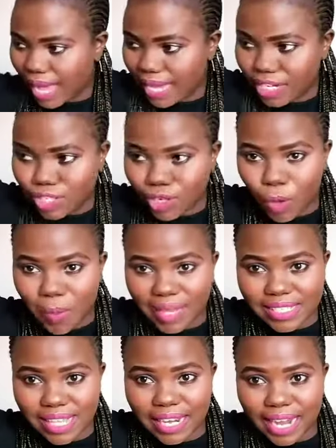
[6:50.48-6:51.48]
I need to go back
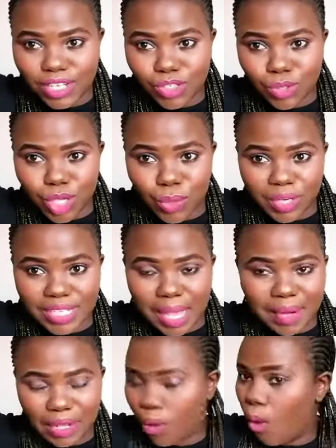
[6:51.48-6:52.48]
inside. I need to hear what is
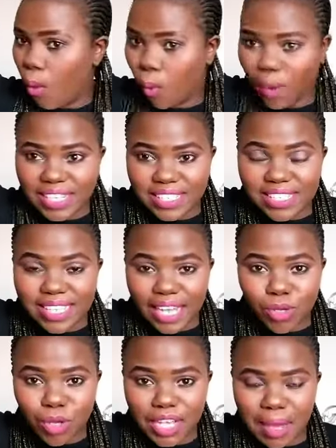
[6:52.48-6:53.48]
happening. What is this guy
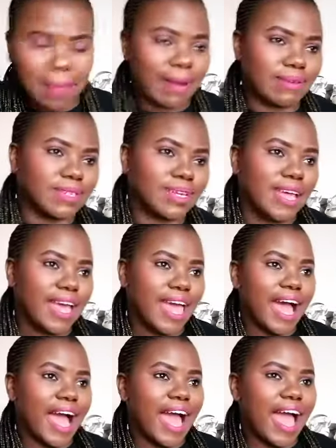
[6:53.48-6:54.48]
talking about?
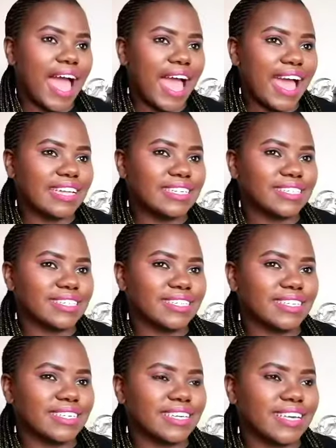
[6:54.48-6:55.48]
And
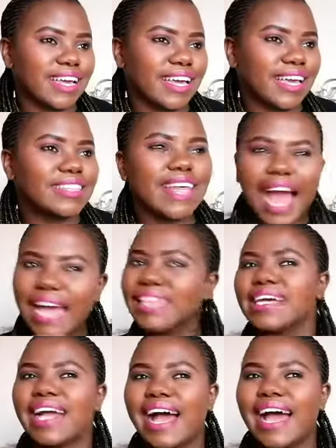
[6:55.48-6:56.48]
the
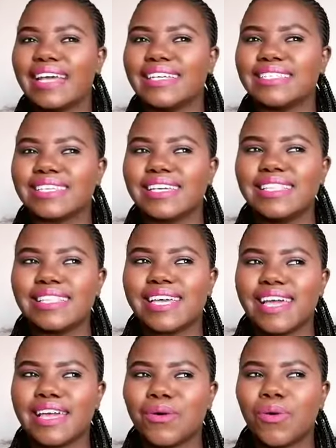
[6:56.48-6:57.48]
other guys in
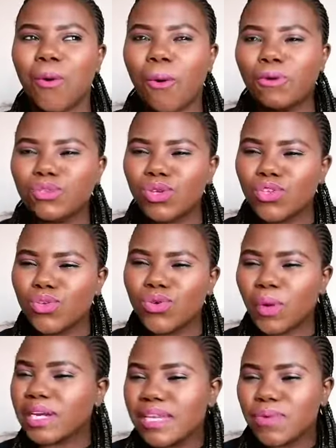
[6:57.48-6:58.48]
there who also knew
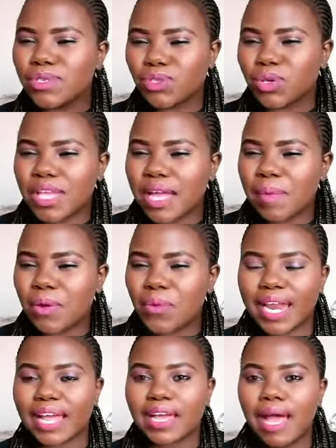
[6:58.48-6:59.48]
what he was talking about
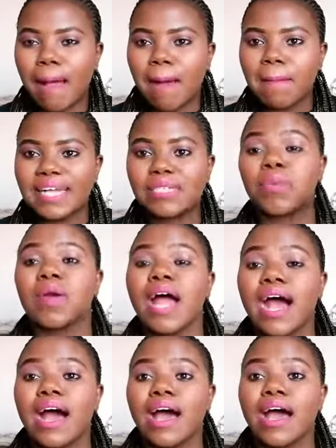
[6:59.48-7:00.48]
were like, but
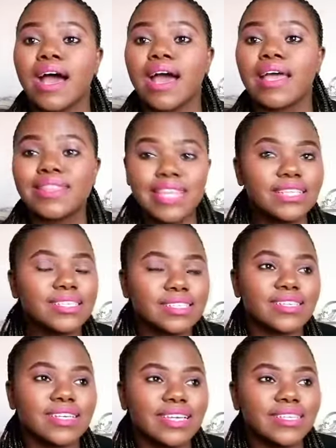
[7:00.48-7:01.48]
bruh, this
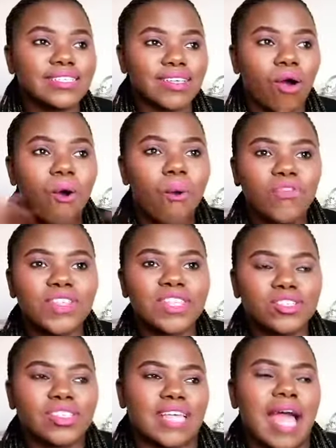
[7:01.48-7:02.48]
is over.
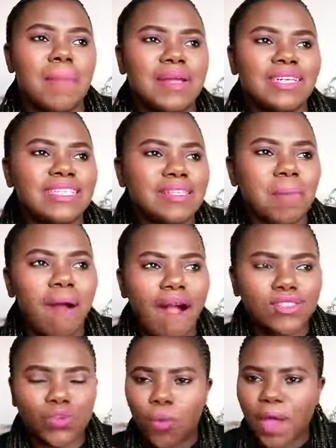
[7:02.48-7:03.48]
This has happened in the
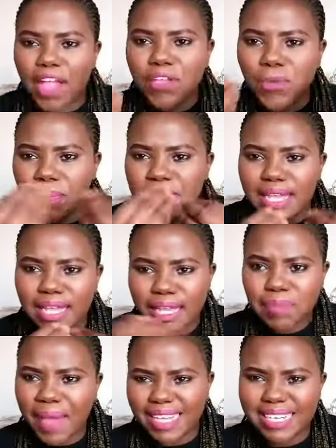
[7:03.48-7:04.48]
past. Why are you bringing
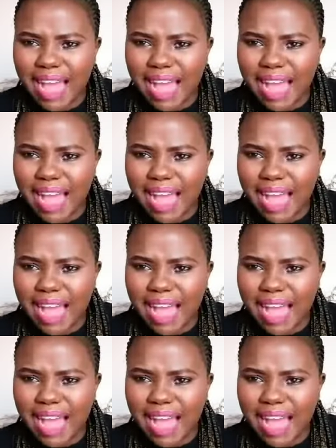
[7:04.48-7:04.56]
it back